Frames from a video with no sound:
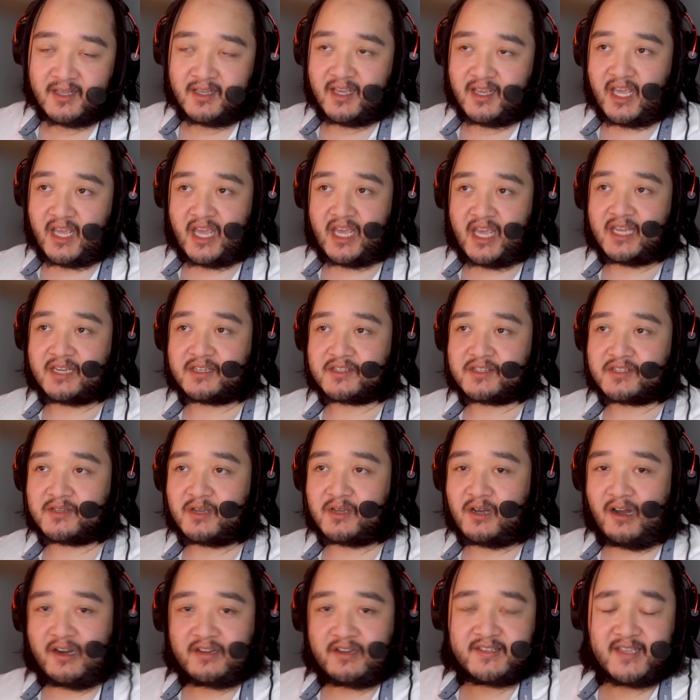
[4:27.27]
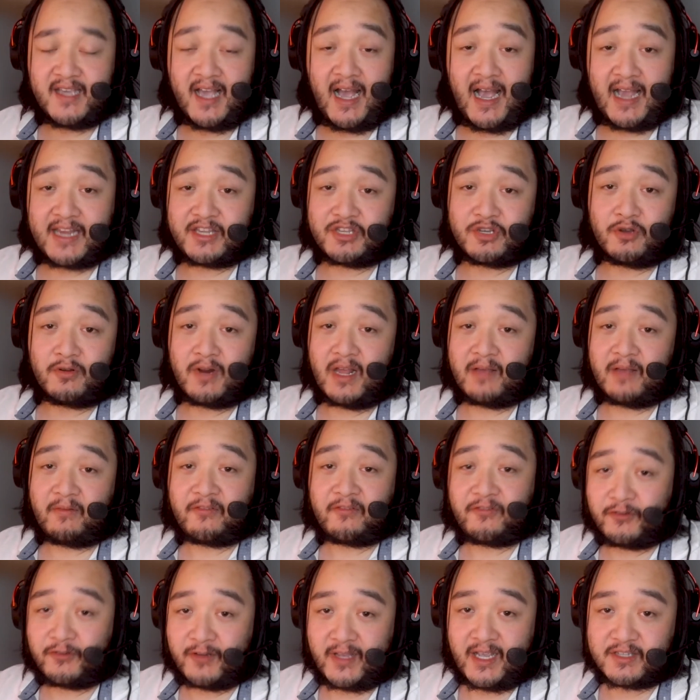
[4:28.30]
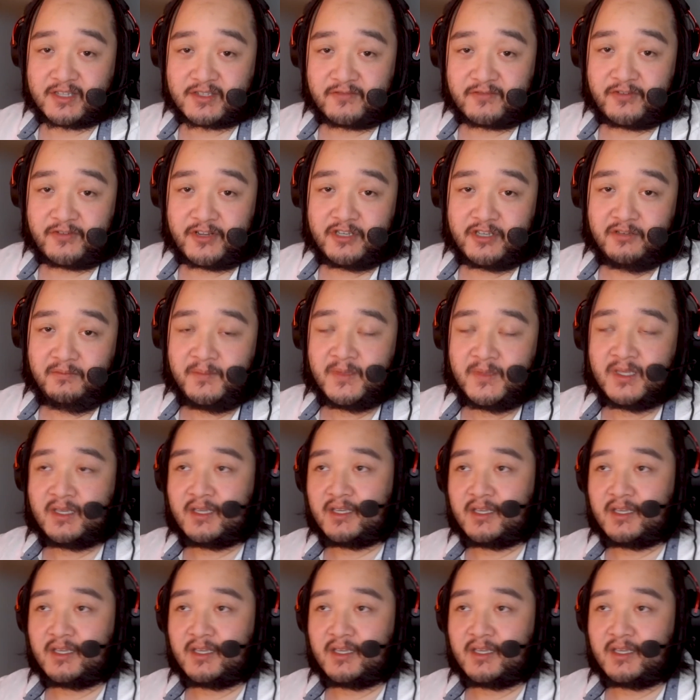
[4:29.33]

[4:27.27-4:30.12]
And honestly, I don't have a full answer for you.